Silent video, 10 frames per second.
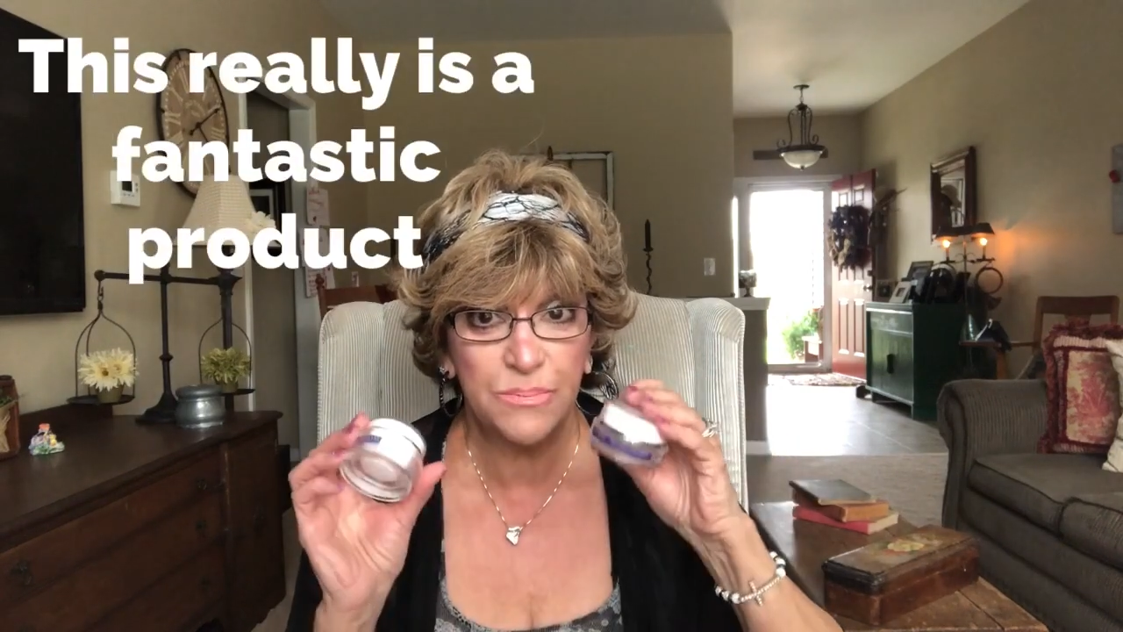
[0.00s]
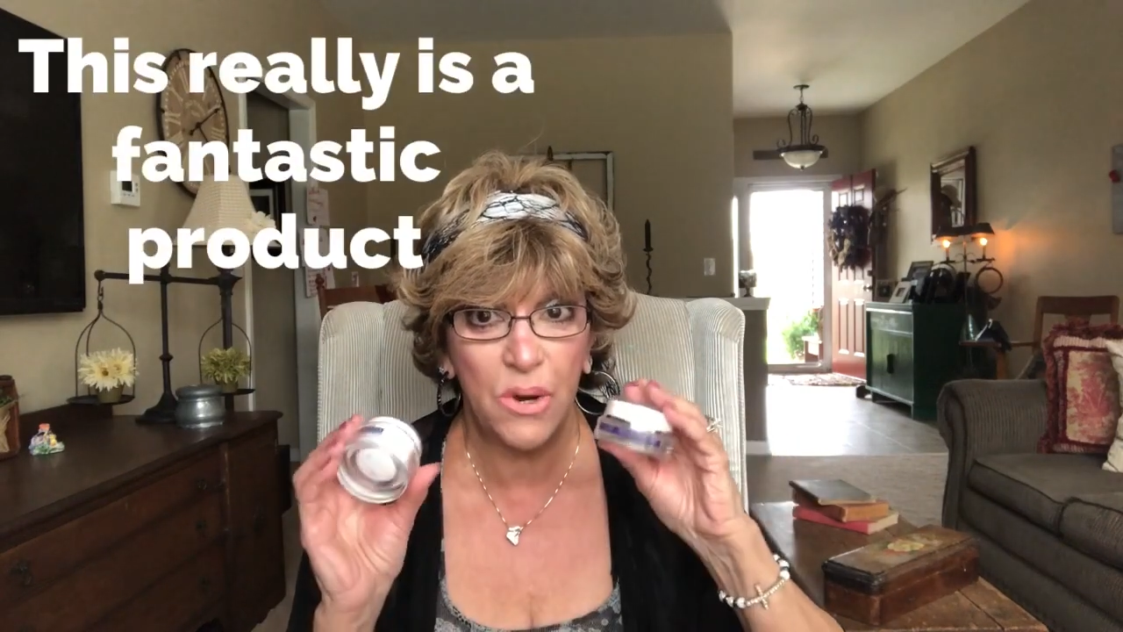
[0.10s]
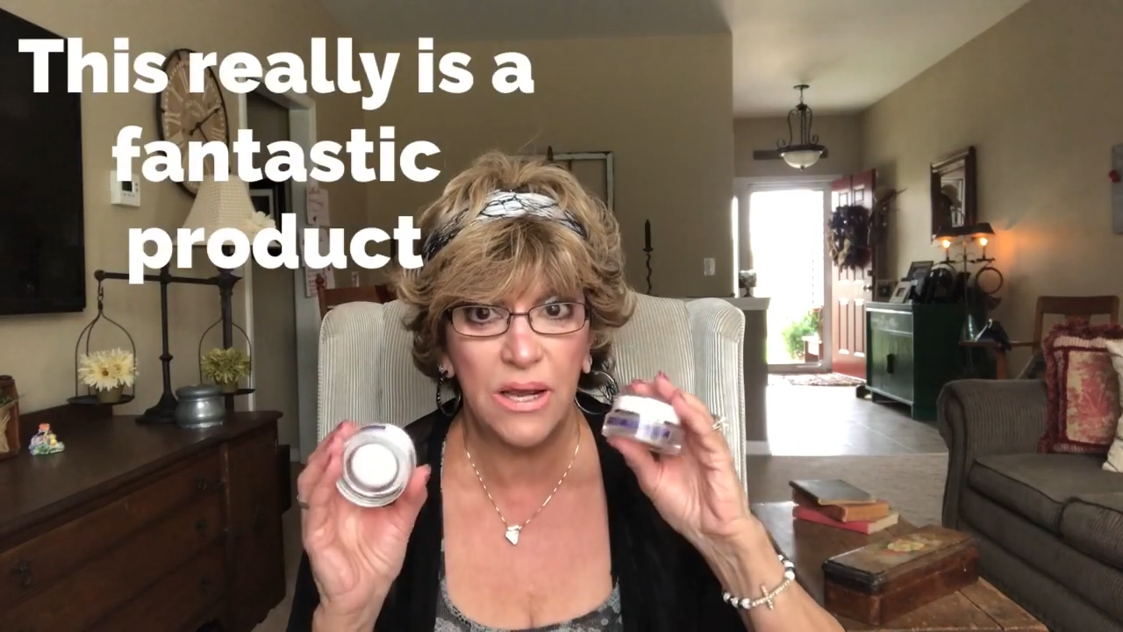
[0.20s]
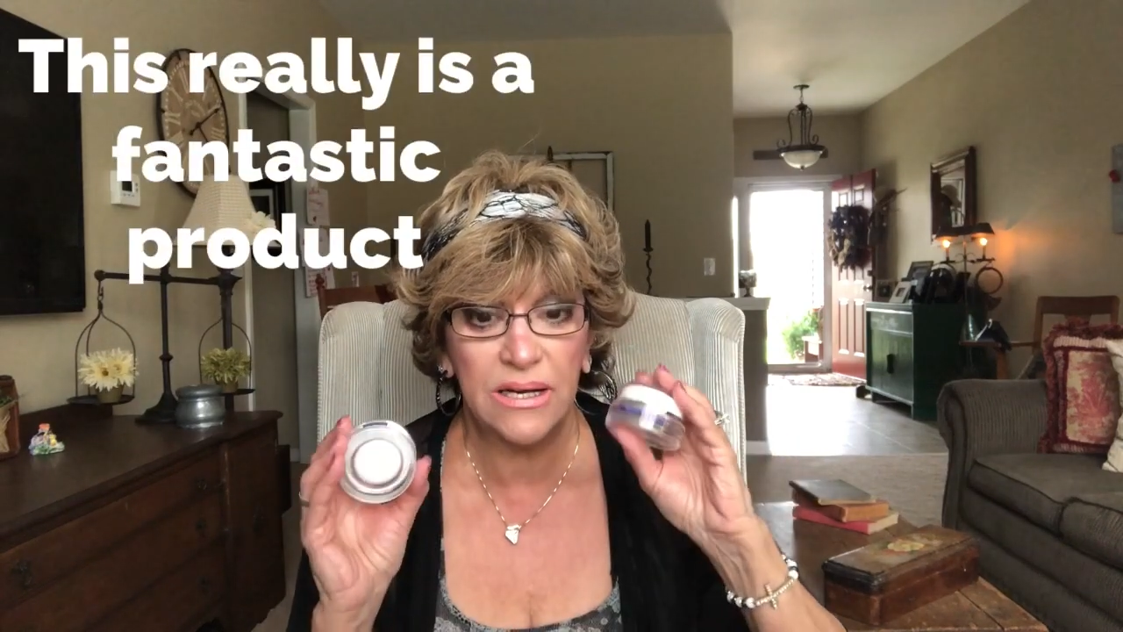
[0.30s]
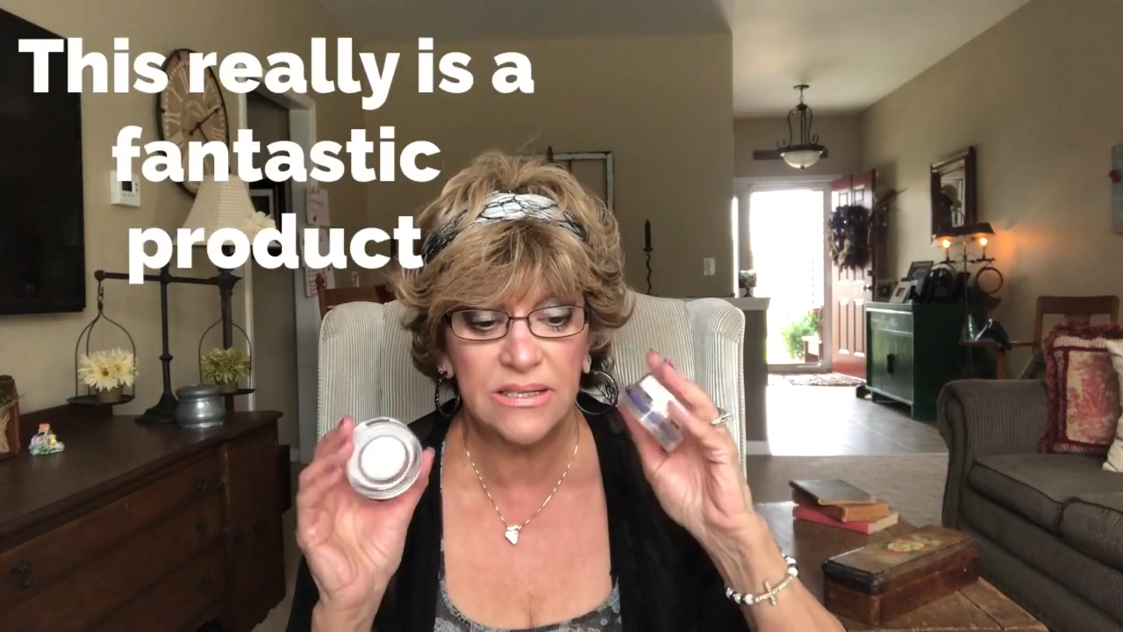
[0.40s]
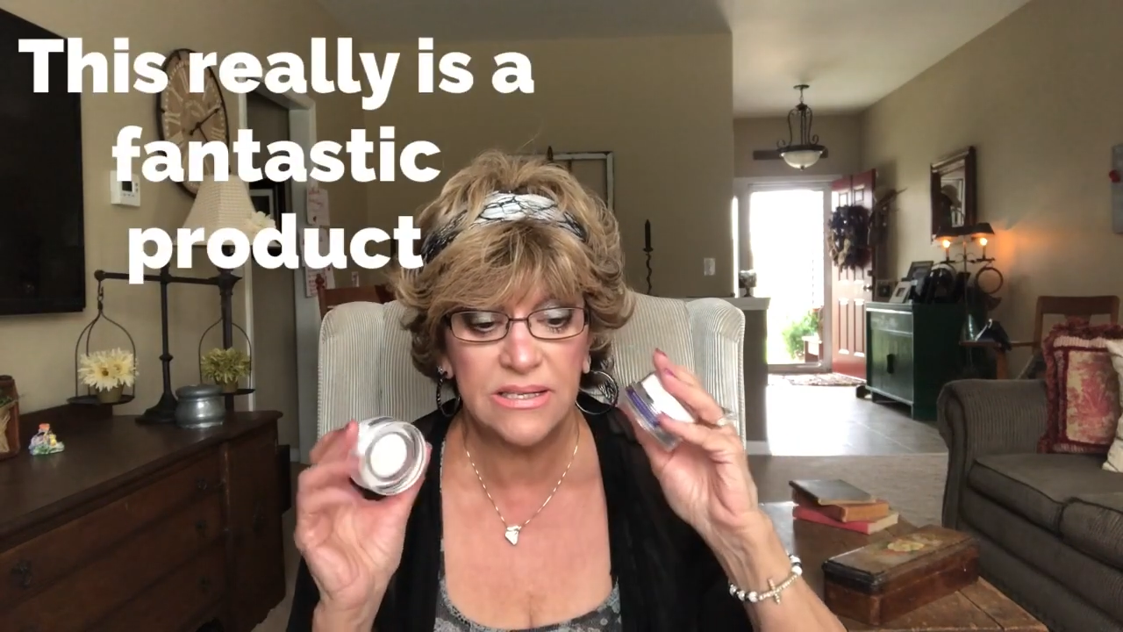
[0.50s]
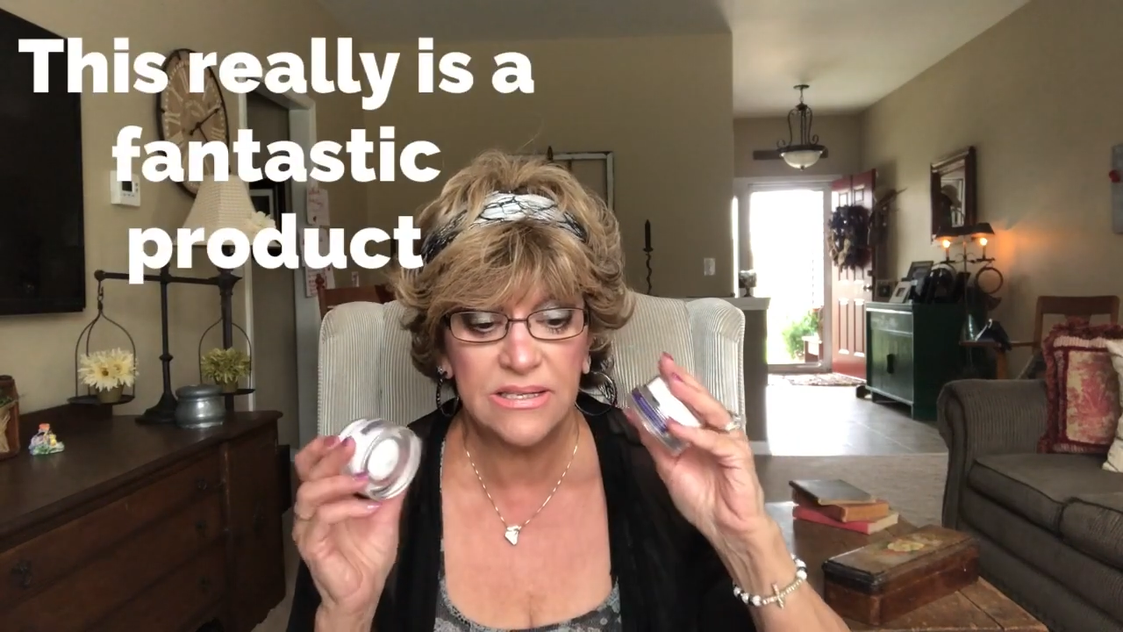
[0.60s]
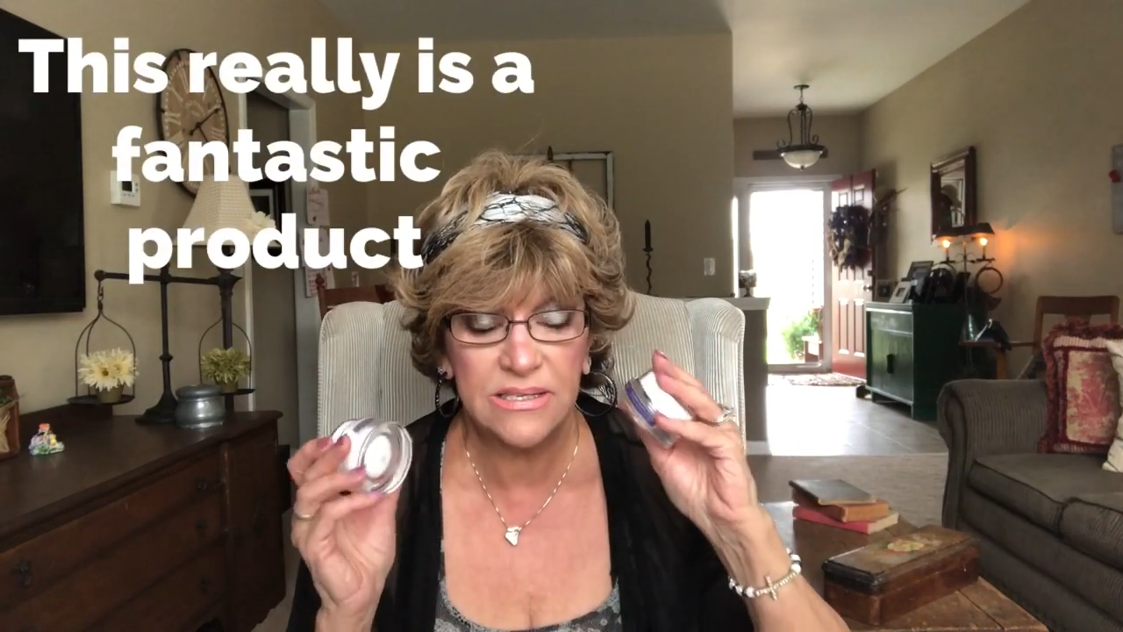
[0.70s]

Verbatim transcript: product is